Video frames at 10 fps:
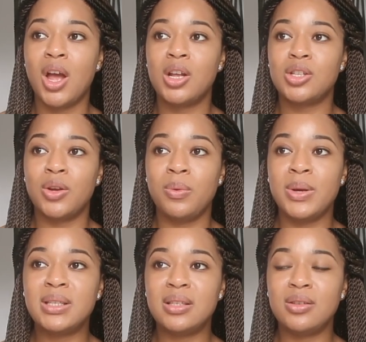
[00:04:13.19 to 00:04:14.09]
So we
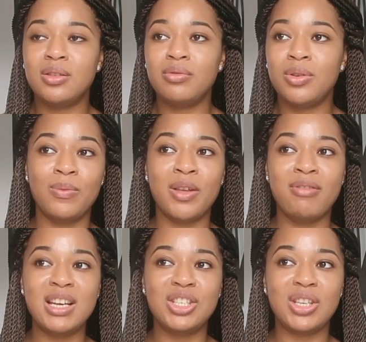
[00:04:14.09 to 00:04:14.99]
went into the room. They
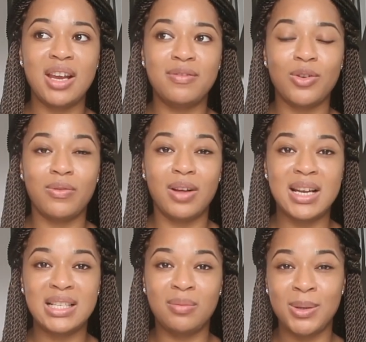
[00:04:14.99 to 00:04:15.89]
already shaved off a
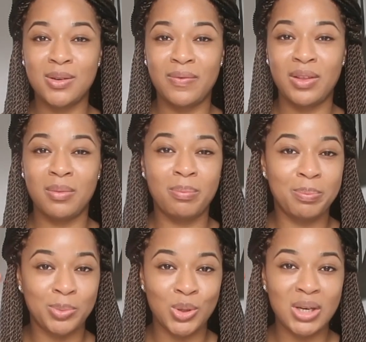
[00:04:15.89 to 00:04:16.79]
little bit of the
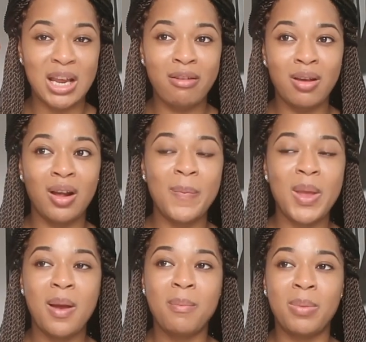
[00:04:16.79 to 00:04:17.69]
donor area,
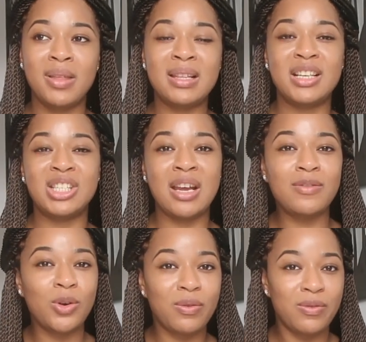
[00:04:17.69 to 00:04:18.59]
but then they shaved
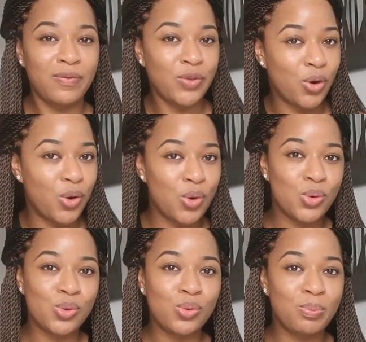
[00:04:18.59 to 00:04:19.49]
off the
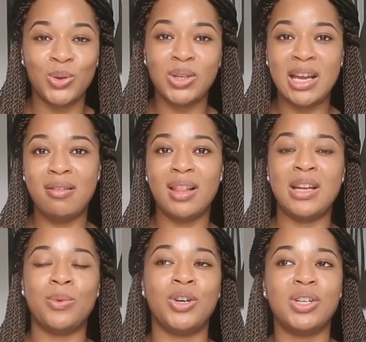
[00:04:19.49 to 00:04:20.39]
whole donor area that
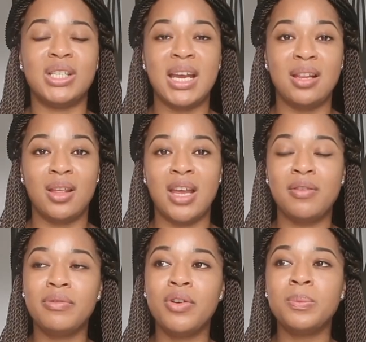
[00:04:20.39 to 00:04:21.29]
they were going to take the hair
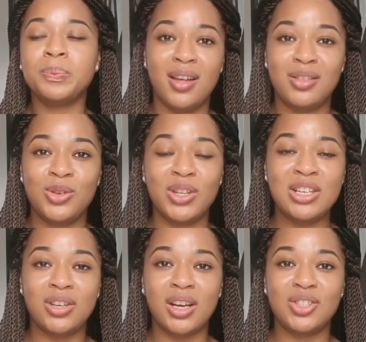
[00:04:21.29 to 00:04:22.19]
from. Do the
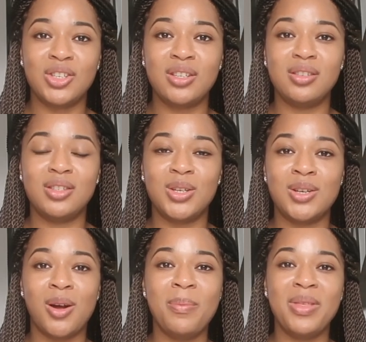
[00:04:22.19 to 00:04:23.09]
injections to
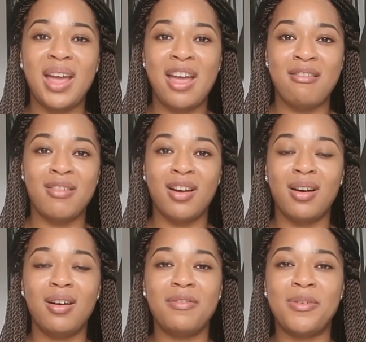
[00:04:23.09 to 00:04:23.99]
numb the
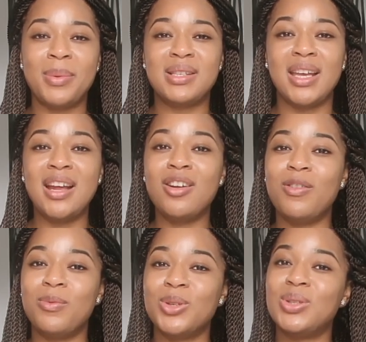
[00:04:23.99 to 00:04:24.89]
area. From a scale
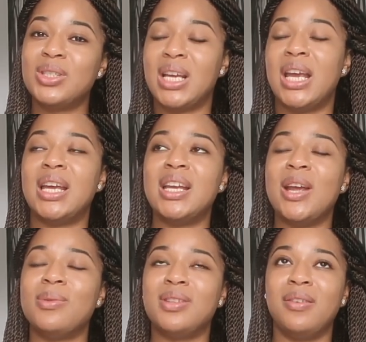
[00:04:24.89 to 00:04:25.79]
of 1 to 10, it
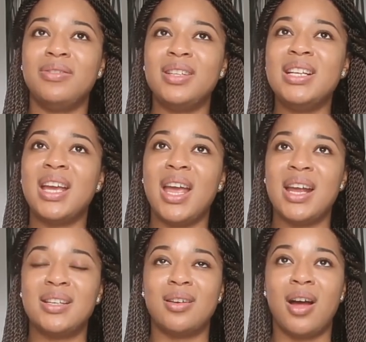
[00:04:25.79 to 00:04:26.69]
was definitely an
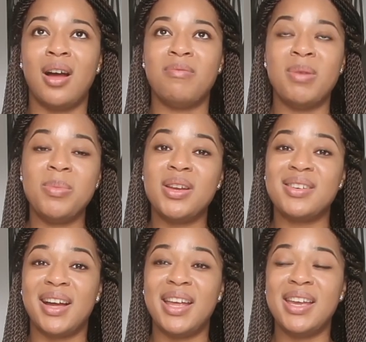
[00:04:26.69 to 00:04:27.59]
8.5, maybe a
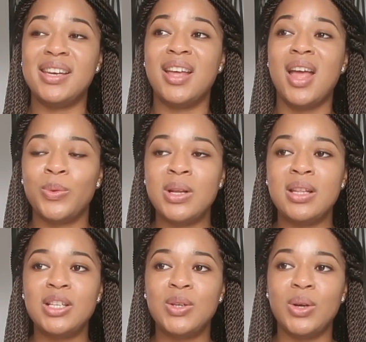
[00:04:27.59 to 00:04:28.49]
9. So when
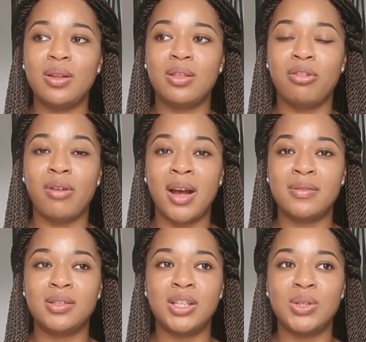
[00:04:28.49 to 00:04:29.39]
they took the
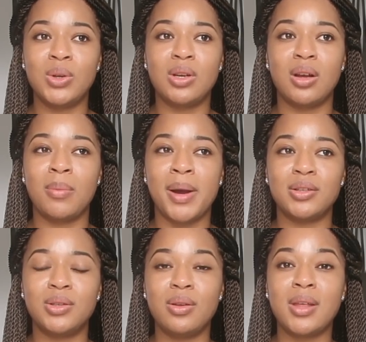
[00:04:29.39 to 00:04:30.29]
grafts, so they took
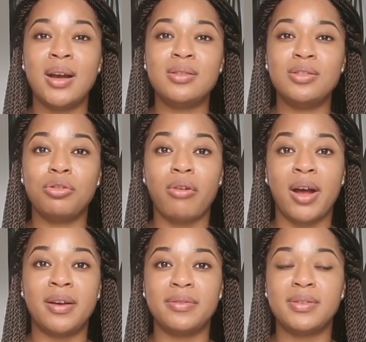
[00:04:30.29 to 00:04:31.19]
about 2,000
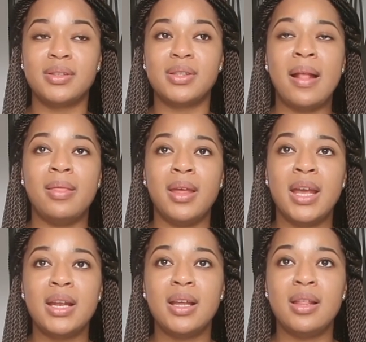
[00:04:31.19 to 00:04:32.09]
grafts, and
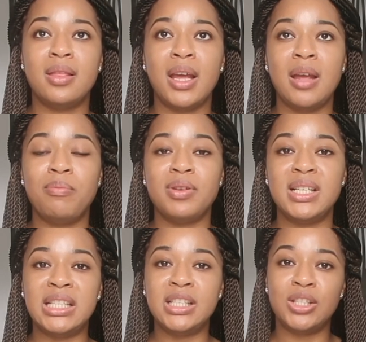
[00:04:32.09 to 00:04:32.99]
then they
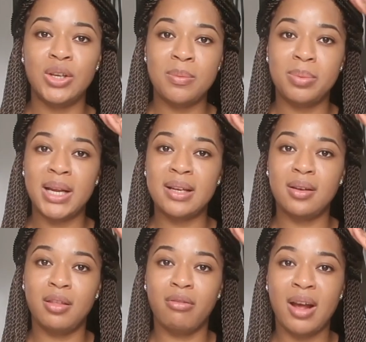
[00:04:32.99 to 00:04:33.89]
proceeded to
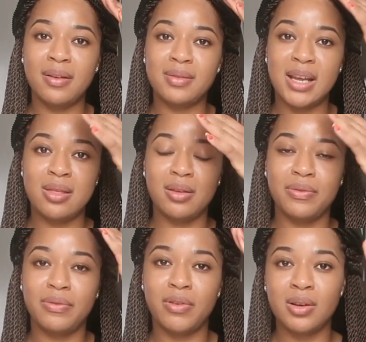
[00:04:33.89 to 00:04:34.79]
implant the grafts in the
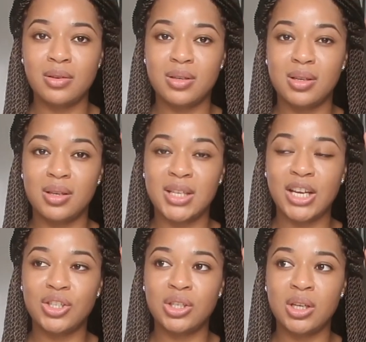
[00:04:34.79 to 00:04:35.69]
front
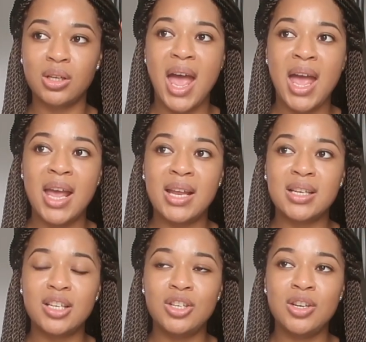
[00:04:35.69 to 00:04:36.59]
section,
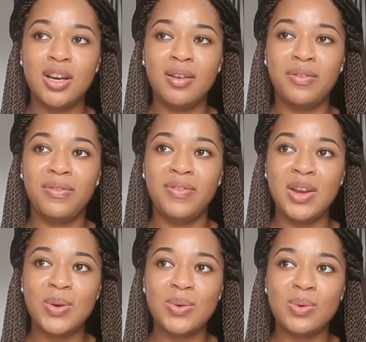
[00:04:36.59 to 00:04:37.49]
and you can
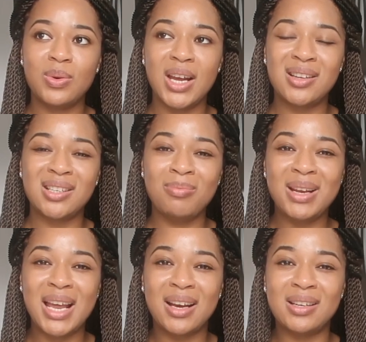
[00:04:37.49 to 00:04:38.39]
feel it just
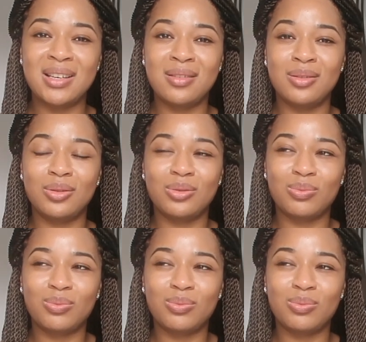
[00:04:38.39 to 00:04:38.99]
made like a little,